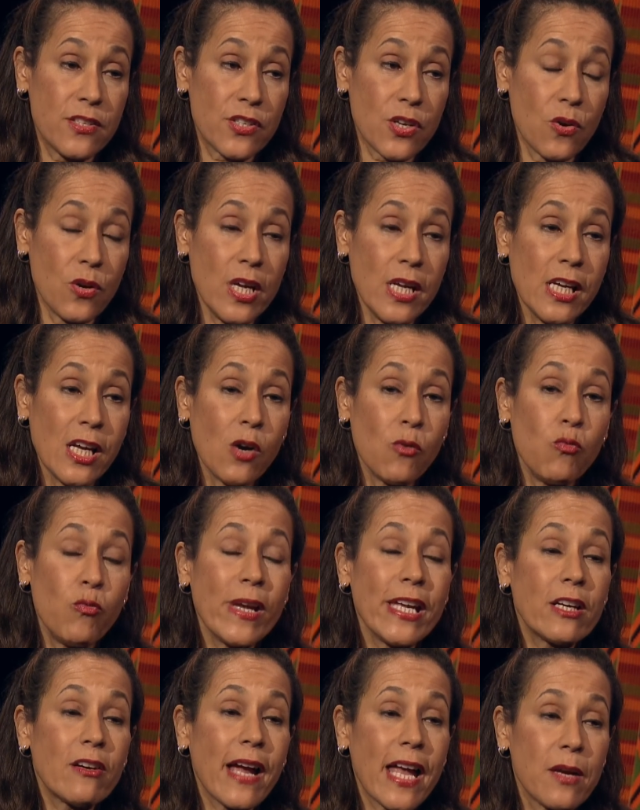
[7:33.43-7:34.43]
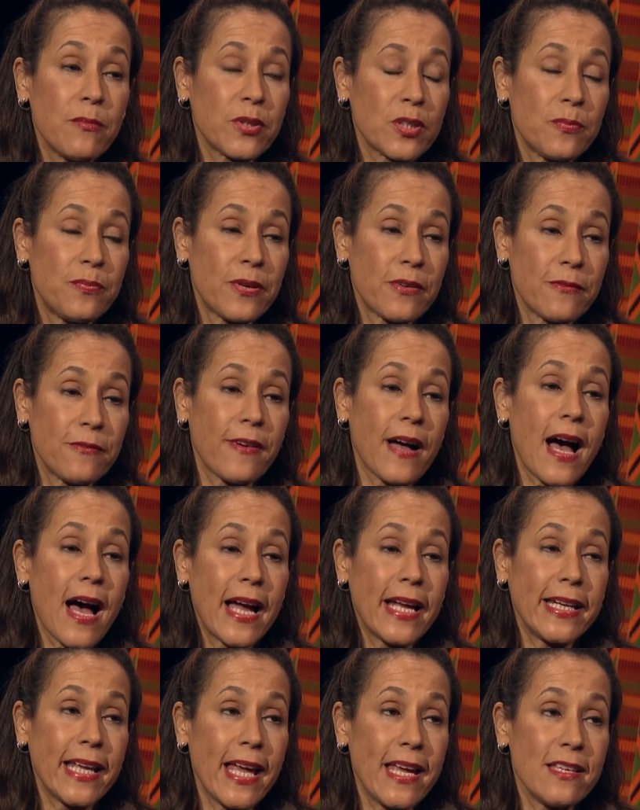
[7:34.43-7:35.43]
So we are able to
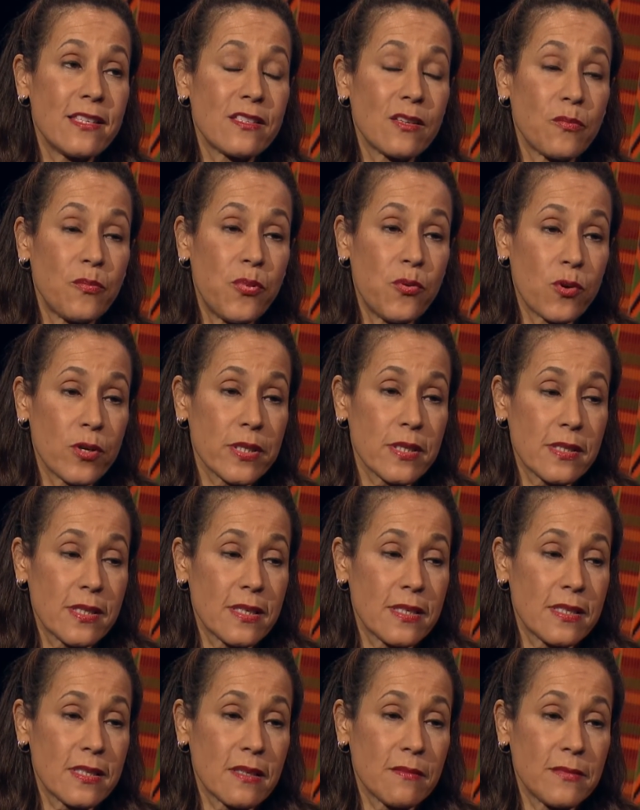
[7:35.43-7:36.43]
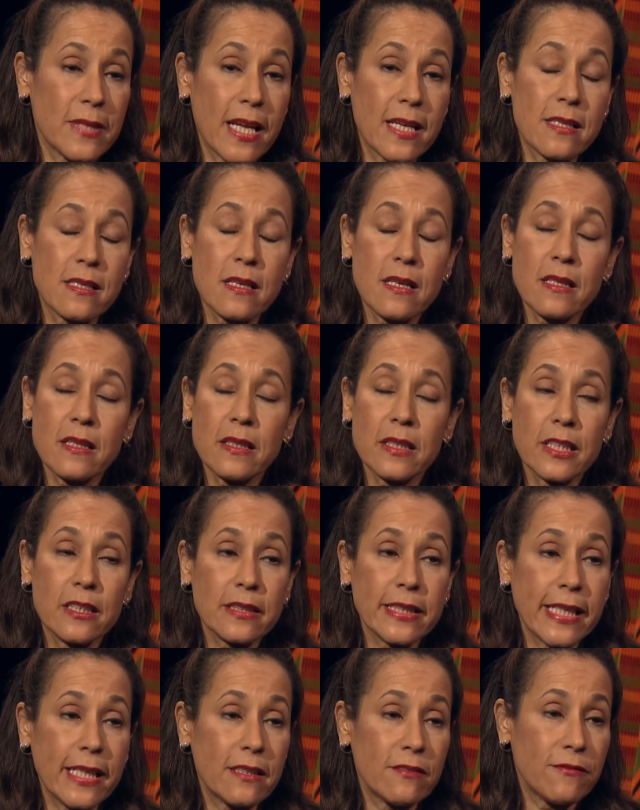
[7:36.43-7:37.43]
provide a support system that is
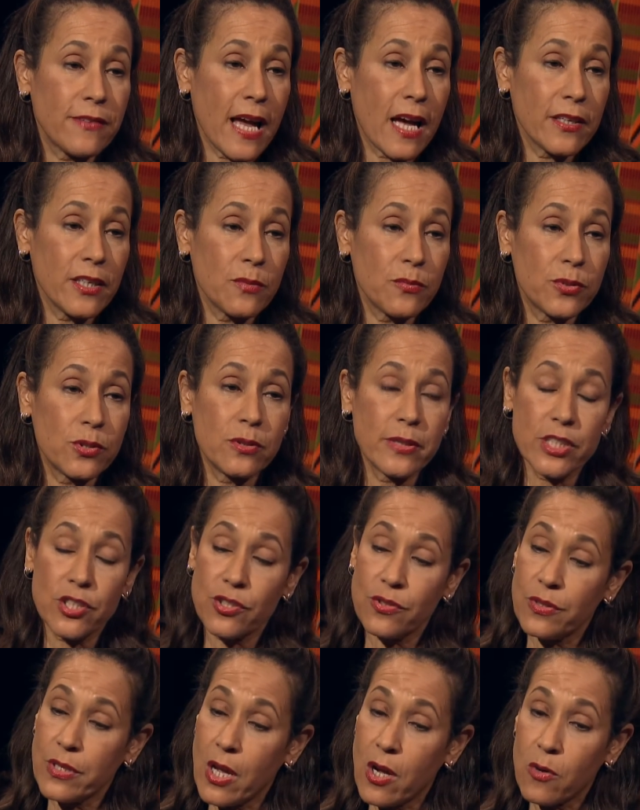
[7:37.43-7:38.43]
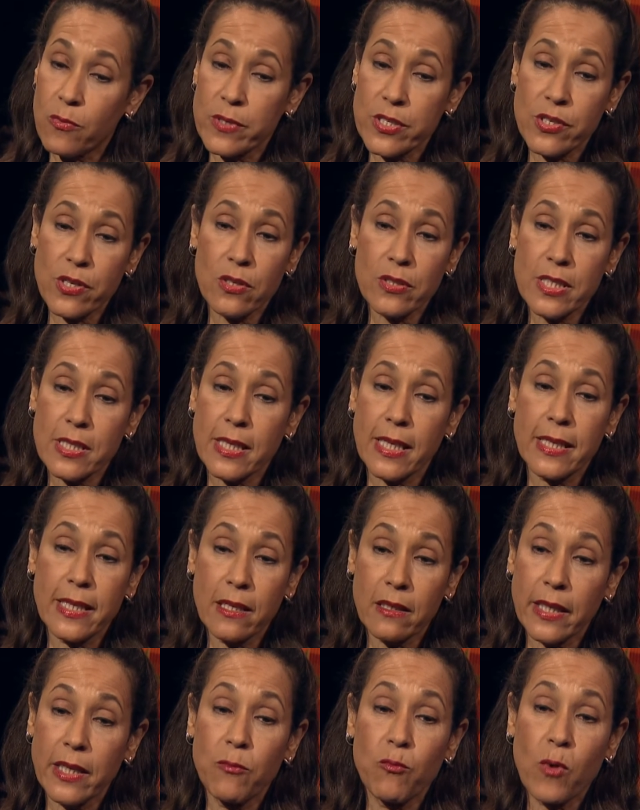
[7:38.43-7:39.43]
clearly invaluable, as you know, results in a
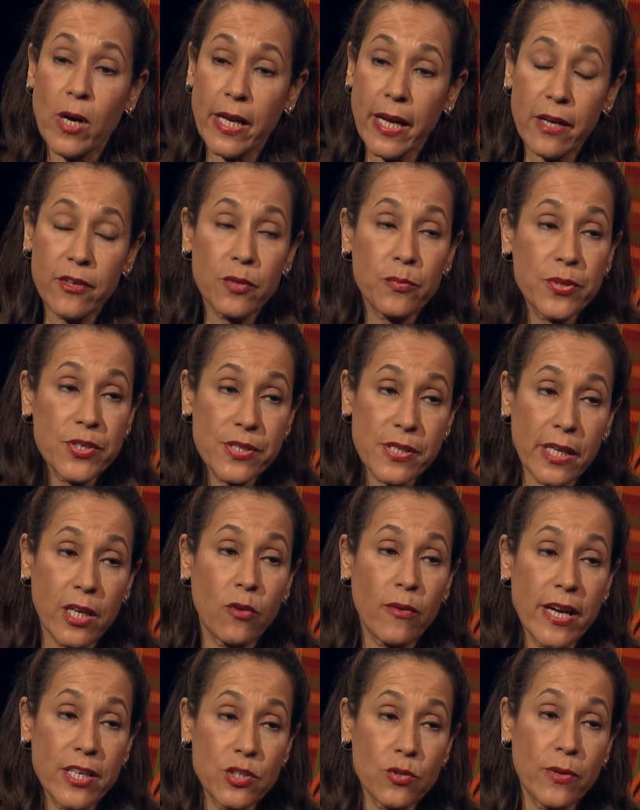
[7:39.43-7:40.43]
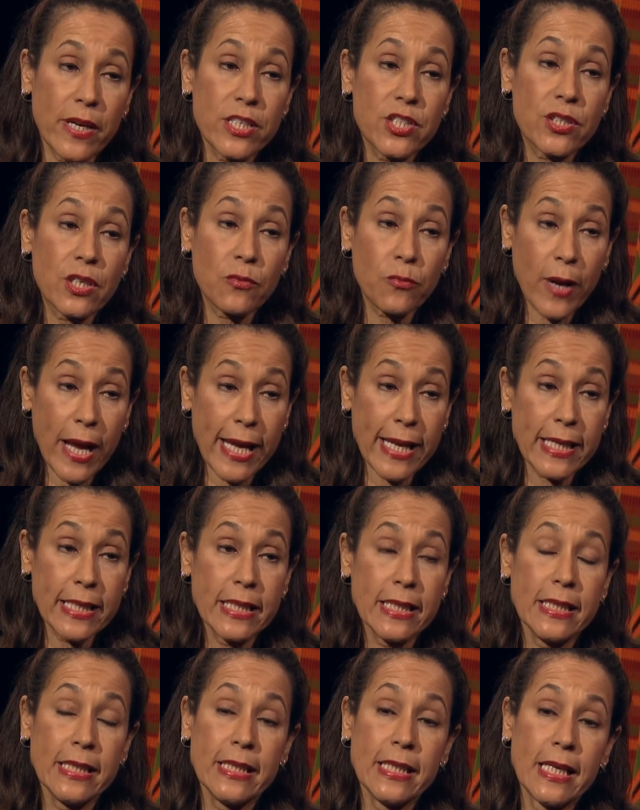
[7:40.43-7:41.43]
nearly 100% graduation rate
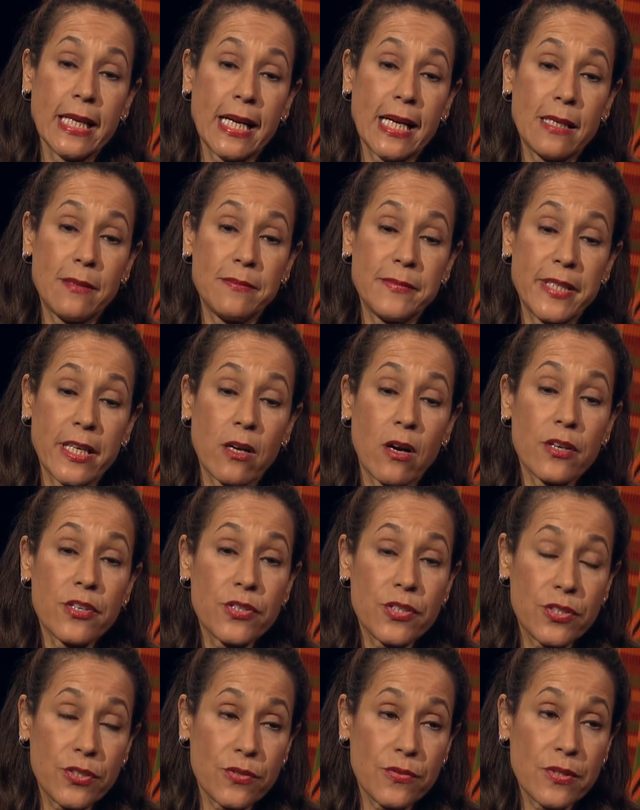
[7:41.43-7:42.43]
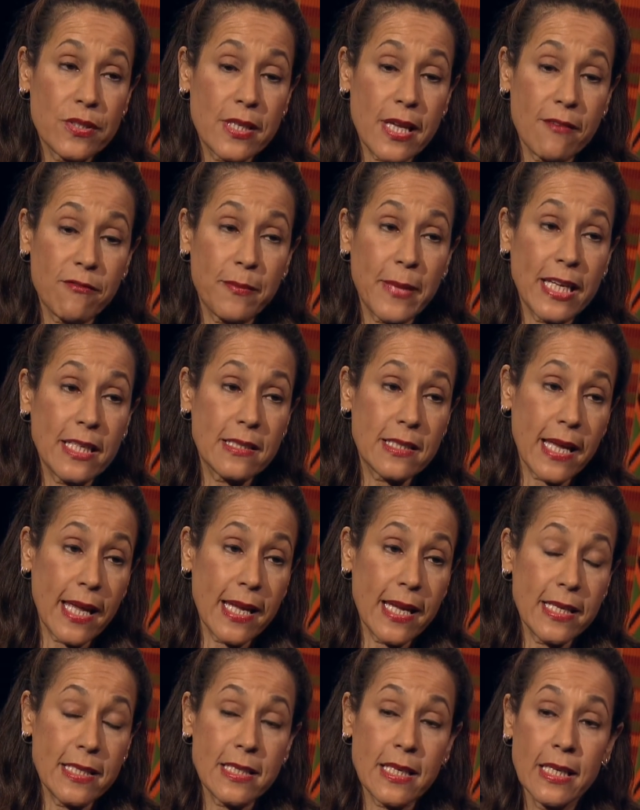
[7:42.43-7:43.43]
um, that our students have
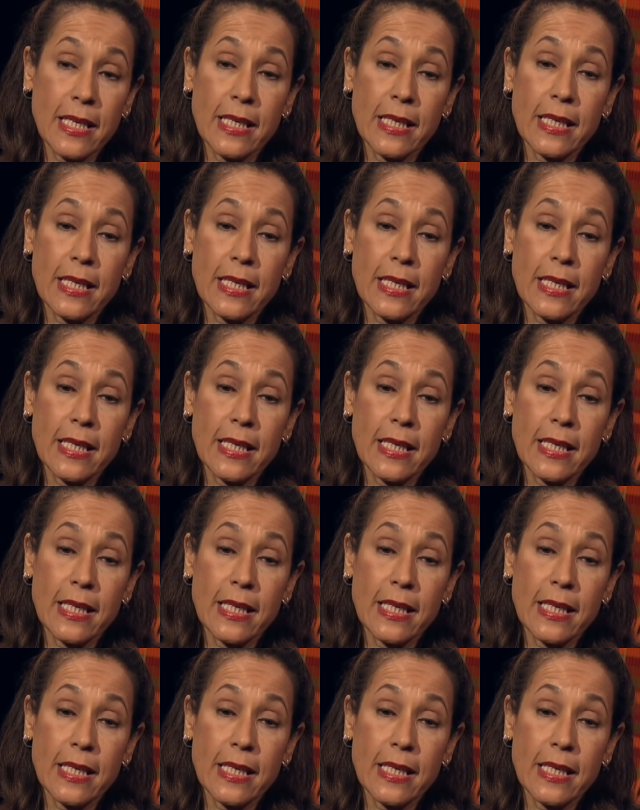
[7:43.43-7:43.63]
maintained,